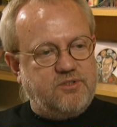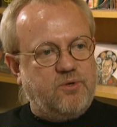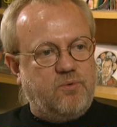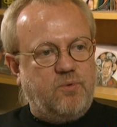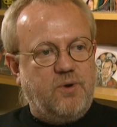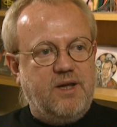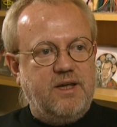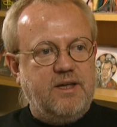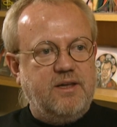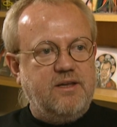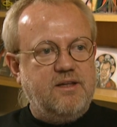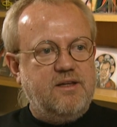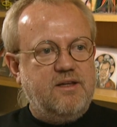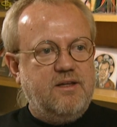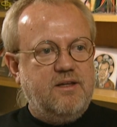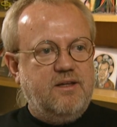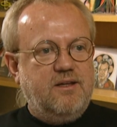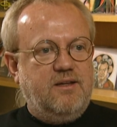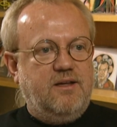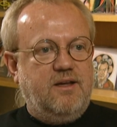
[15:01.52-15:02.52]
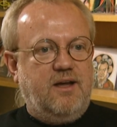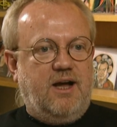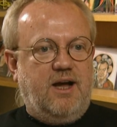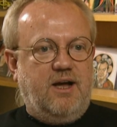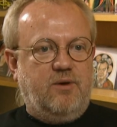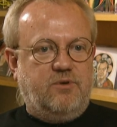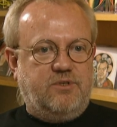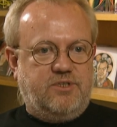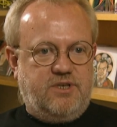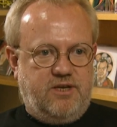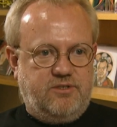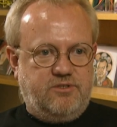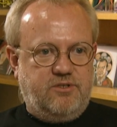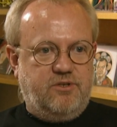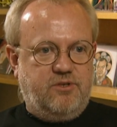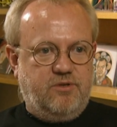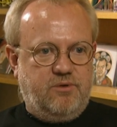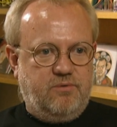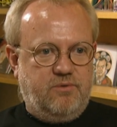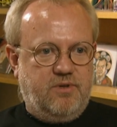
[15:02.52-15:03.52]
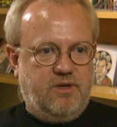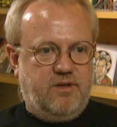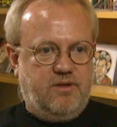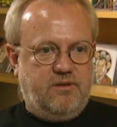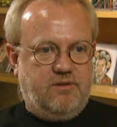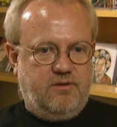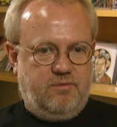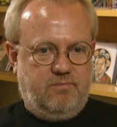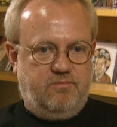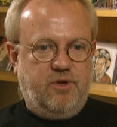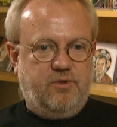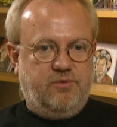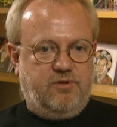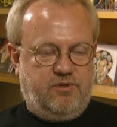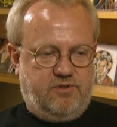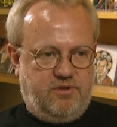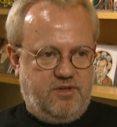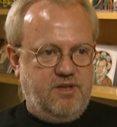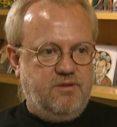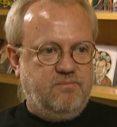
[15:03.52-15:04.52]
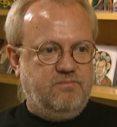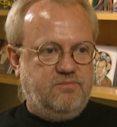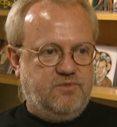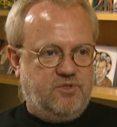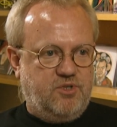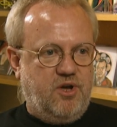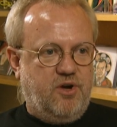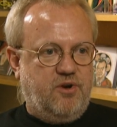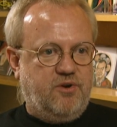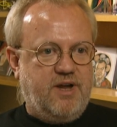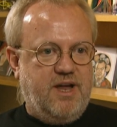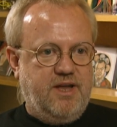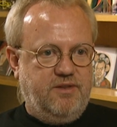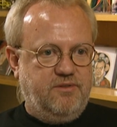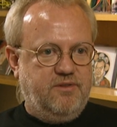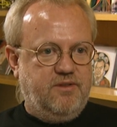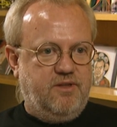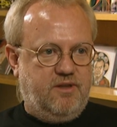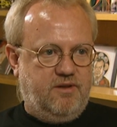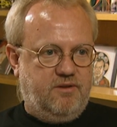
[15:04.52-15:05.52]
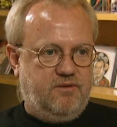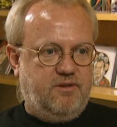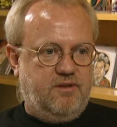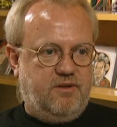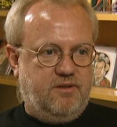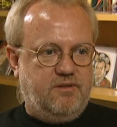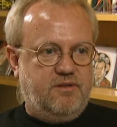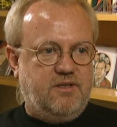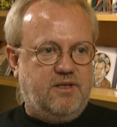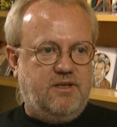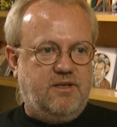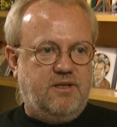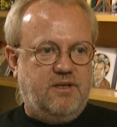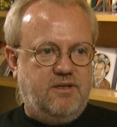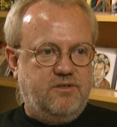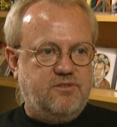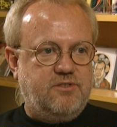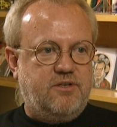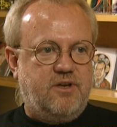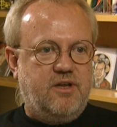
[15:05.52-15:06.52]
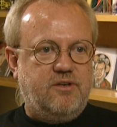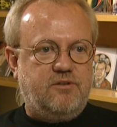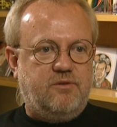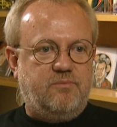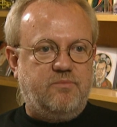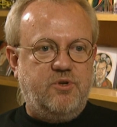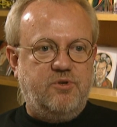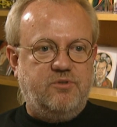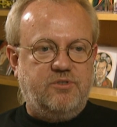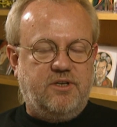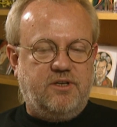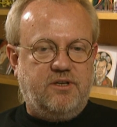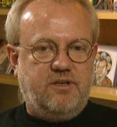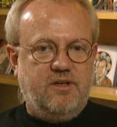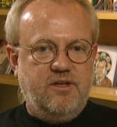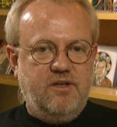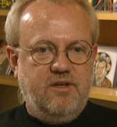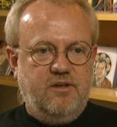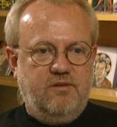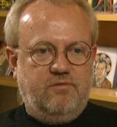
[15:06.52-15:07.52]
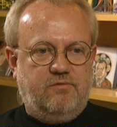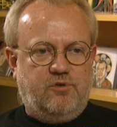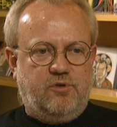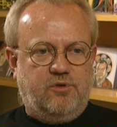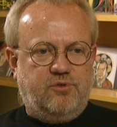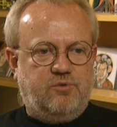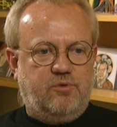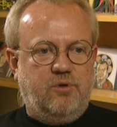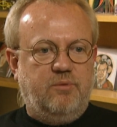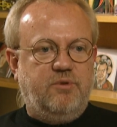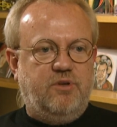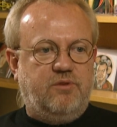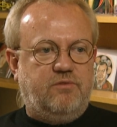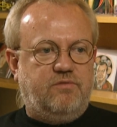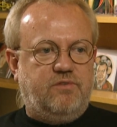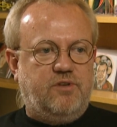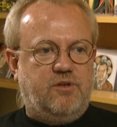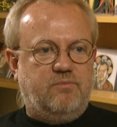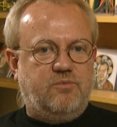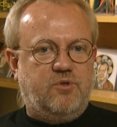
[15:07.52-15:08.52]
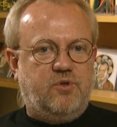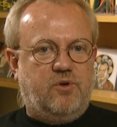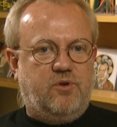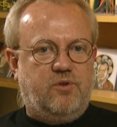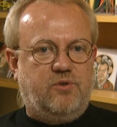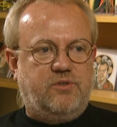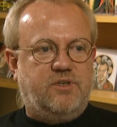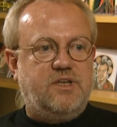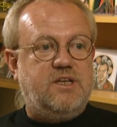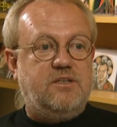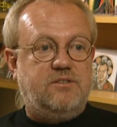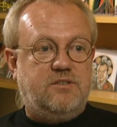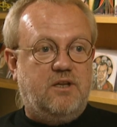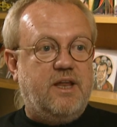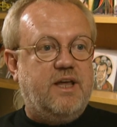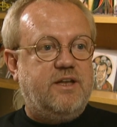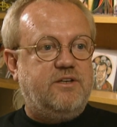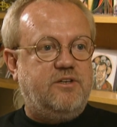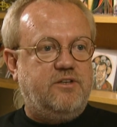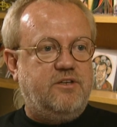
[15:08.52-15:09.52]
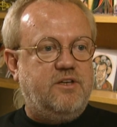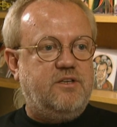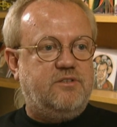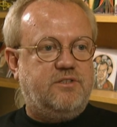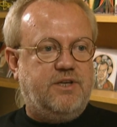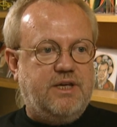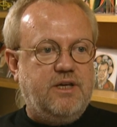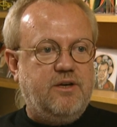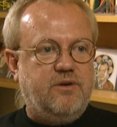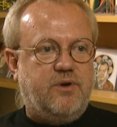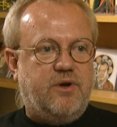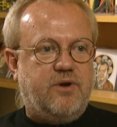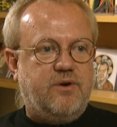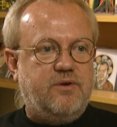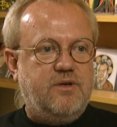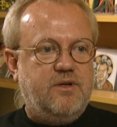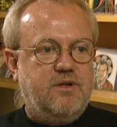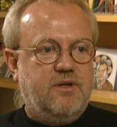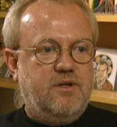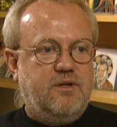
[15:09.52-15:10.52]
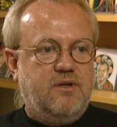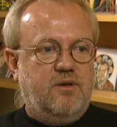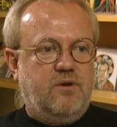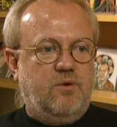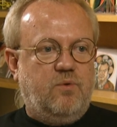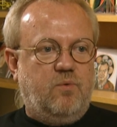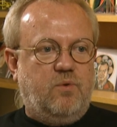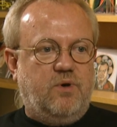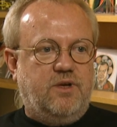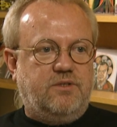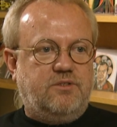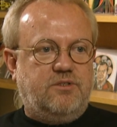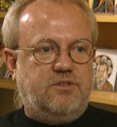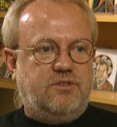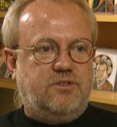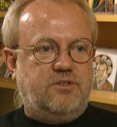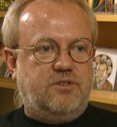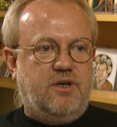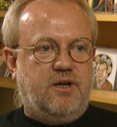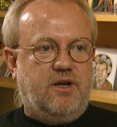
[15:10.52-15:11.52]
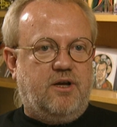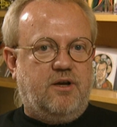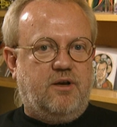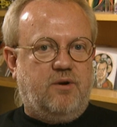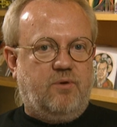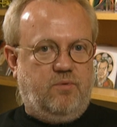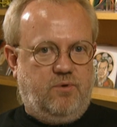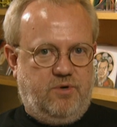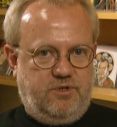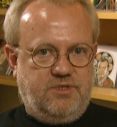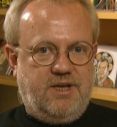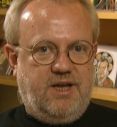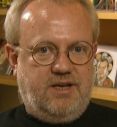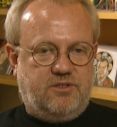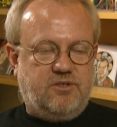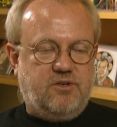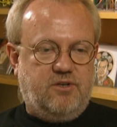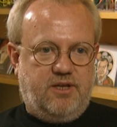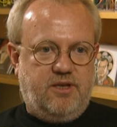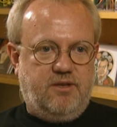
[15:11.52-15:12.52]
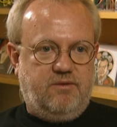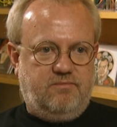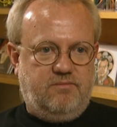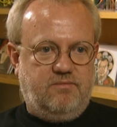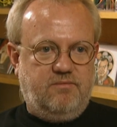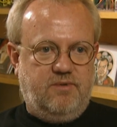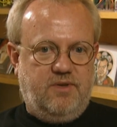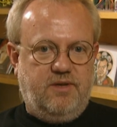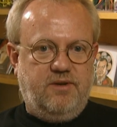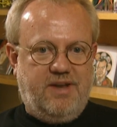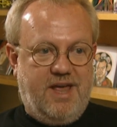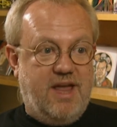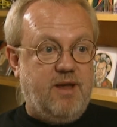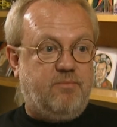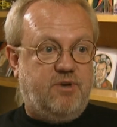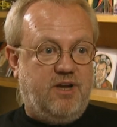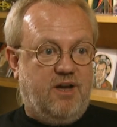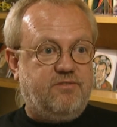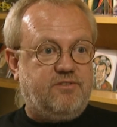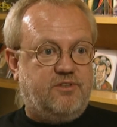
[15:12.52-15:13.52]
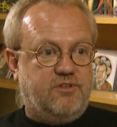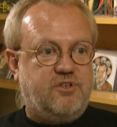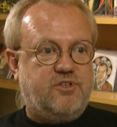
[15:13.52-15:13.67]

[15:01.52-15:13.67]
away, I was asked to do both the theme song and the incidental music for a tribute film called He's a Legend, He's a Hero, which was actually named after the